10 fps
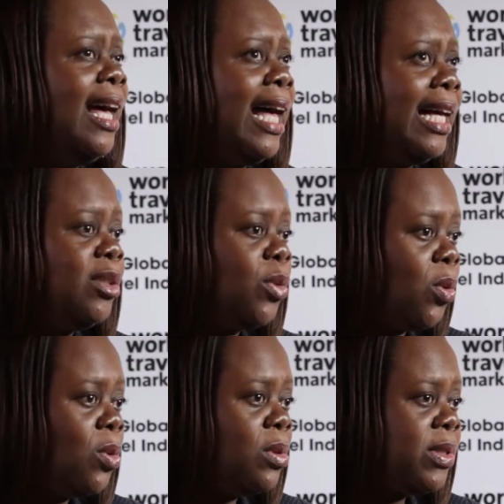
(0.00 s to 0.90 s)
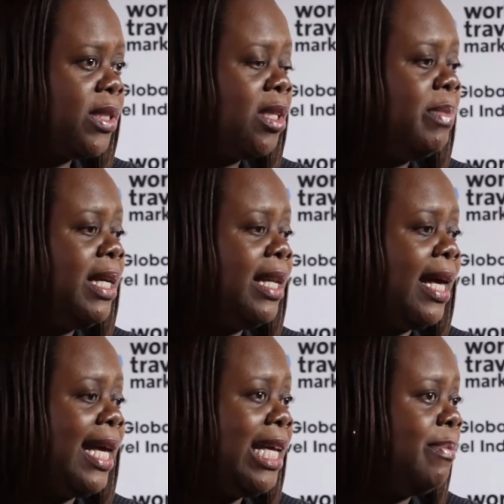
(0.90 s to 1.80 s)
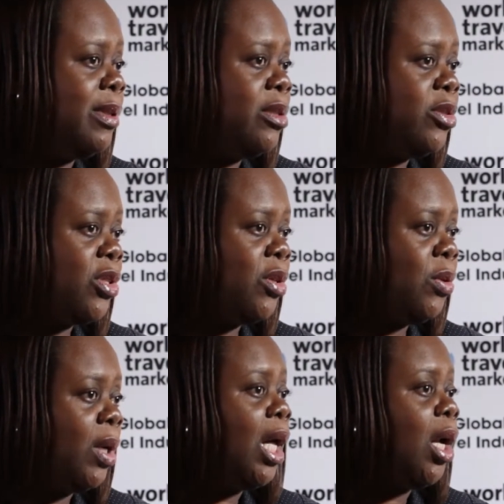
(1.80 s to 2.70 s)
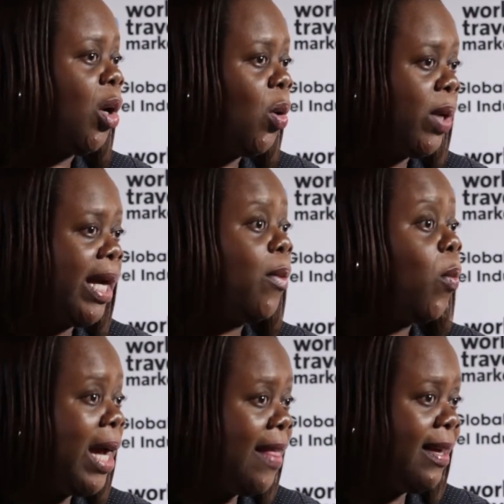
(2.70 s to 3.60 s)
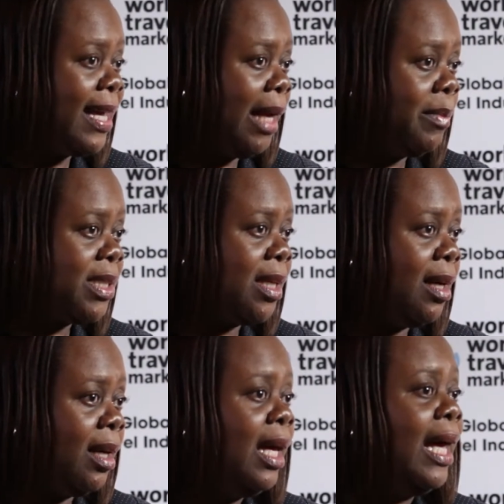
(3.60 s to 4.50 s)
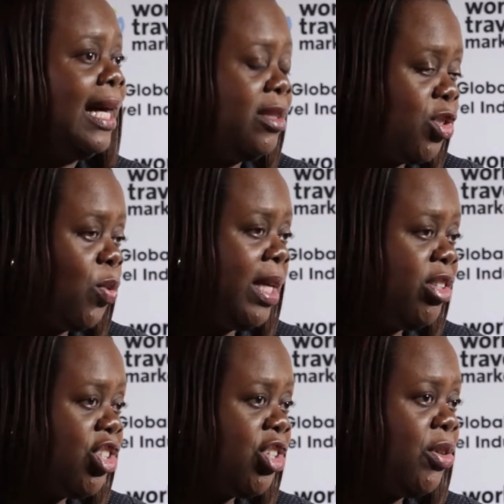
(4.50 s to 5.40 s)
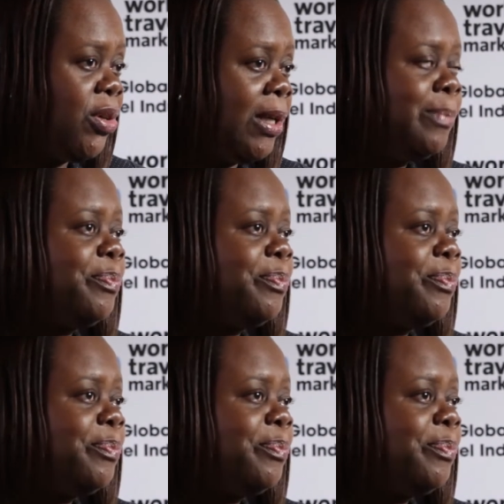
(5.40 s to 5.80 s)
and also being able to look at where the gaps are and to ensure